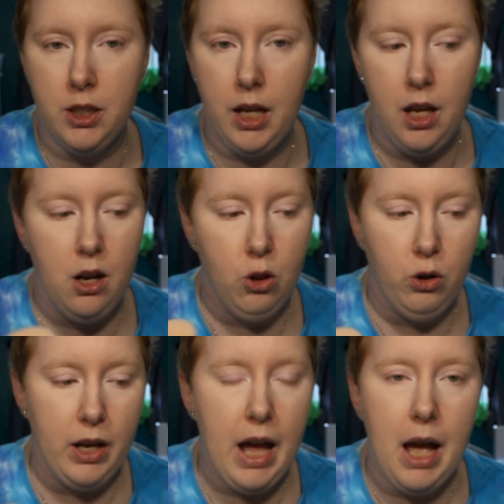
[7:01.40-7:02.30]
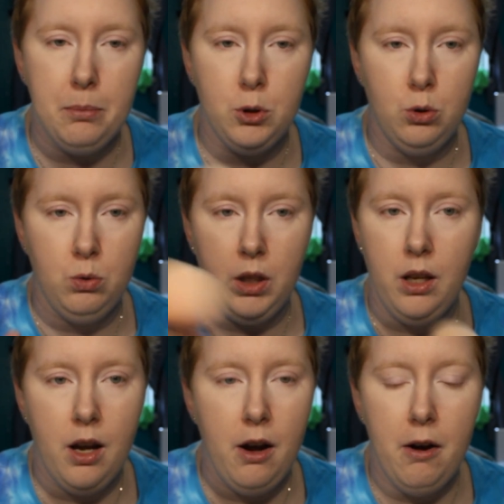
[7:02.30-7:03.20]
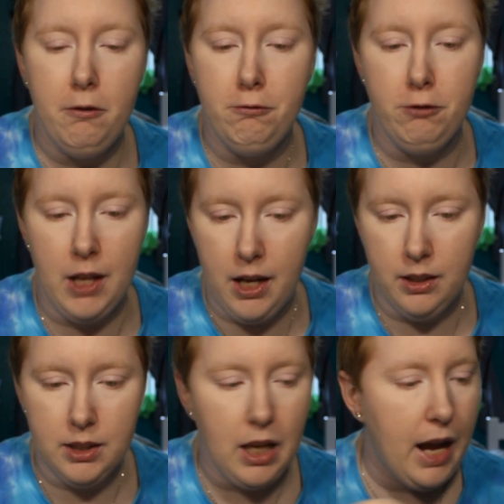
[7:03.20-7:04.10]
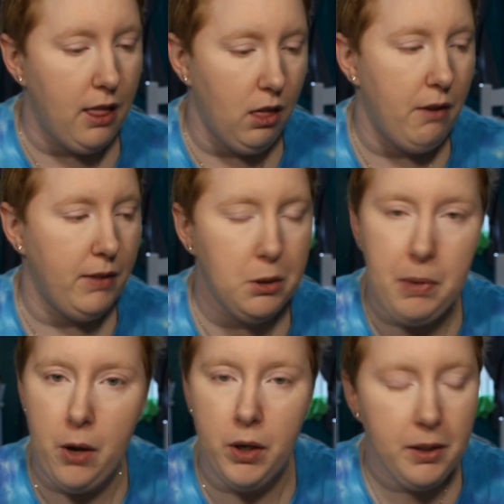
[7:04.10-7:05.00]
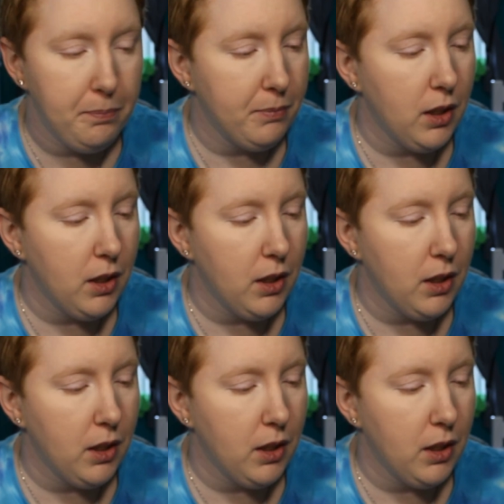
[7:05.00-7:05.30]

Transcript: skin look absolutely flawless. I love this powder.